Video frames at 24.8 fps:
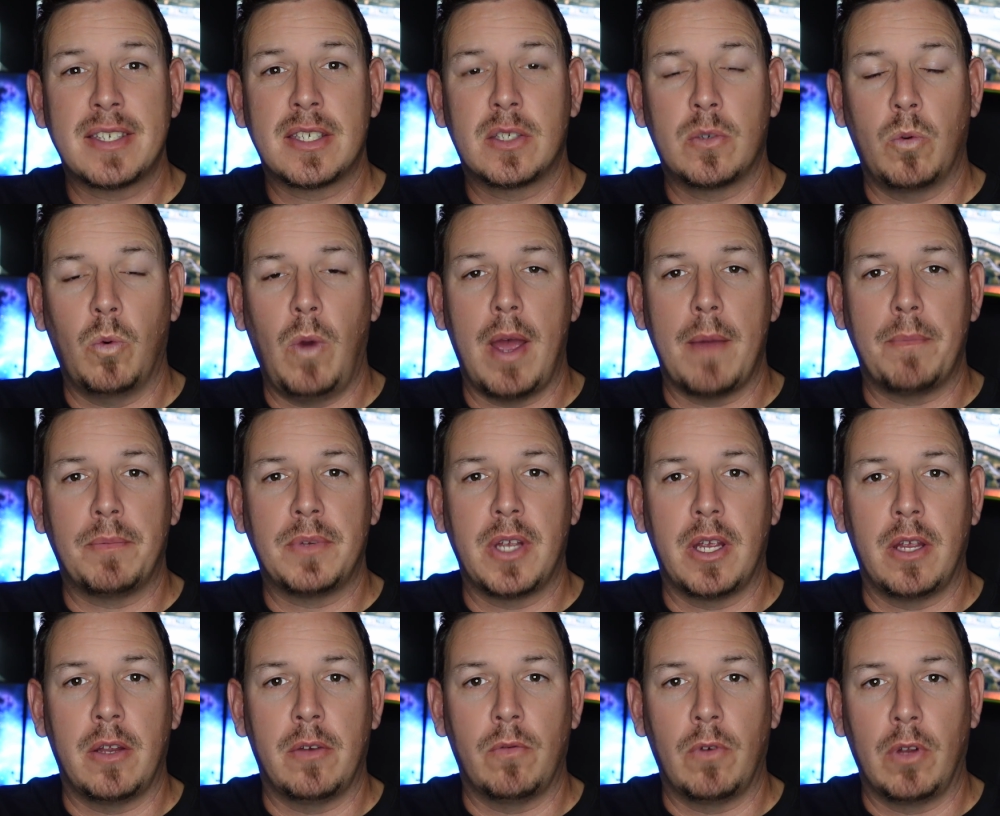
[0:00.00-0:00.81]
swept
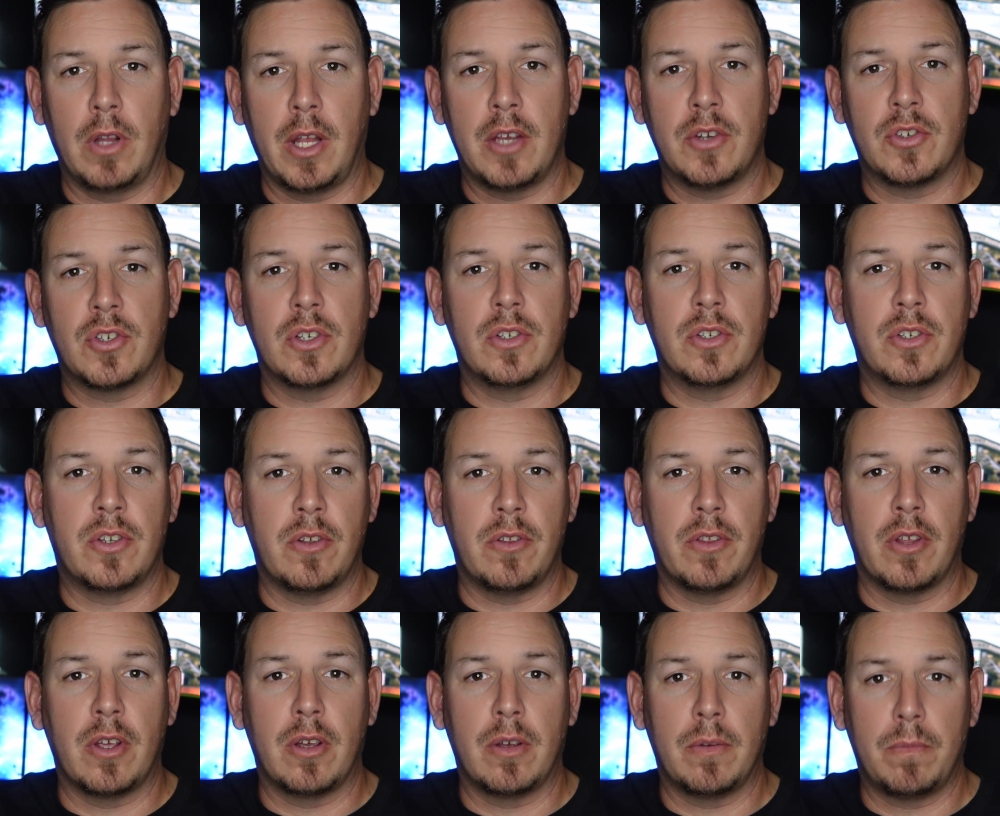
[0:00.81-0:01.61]
in relation to
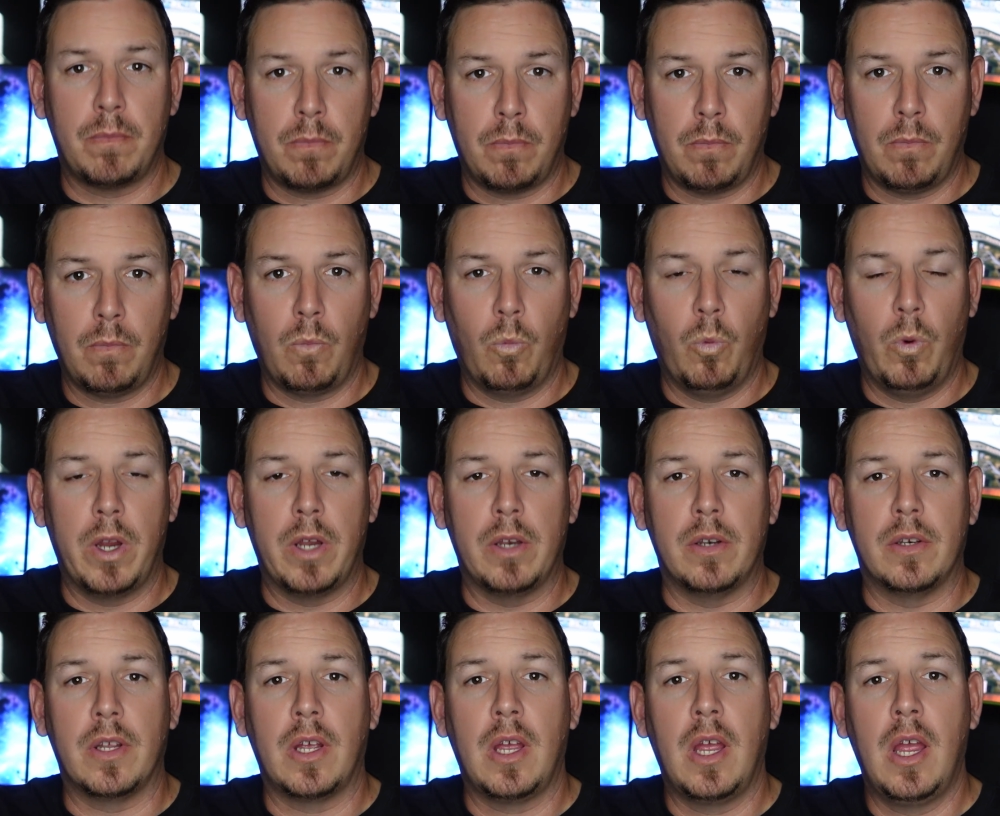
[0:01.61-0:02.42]
the
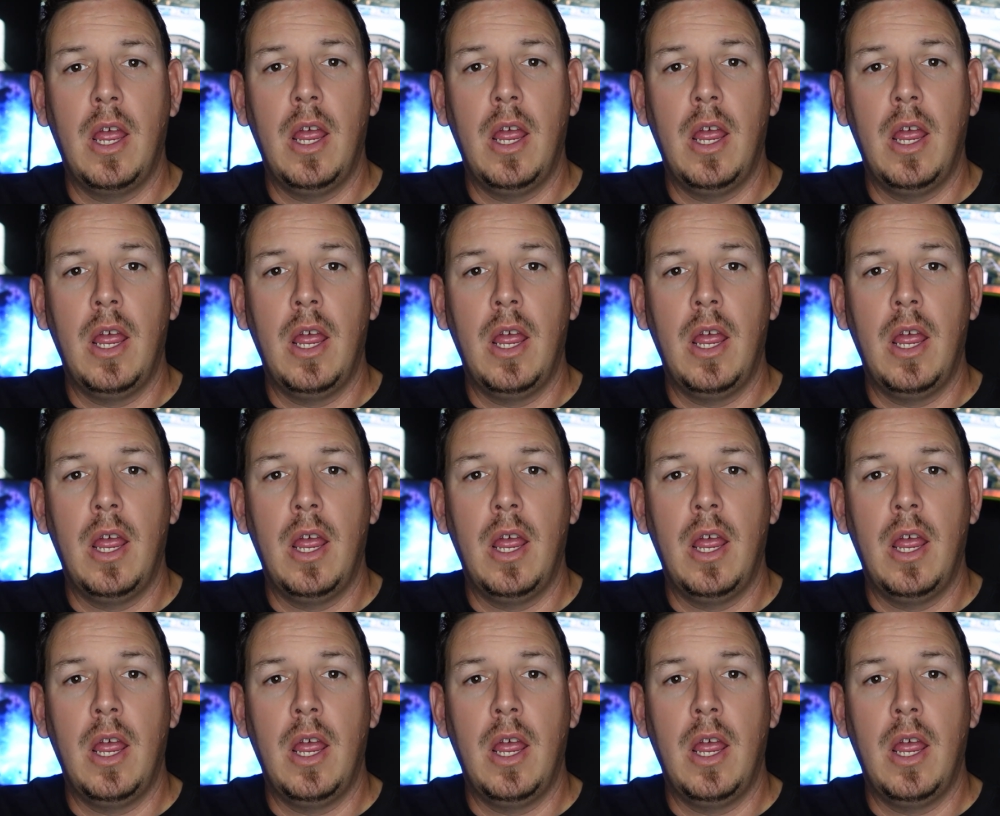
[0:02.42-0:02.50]
wind.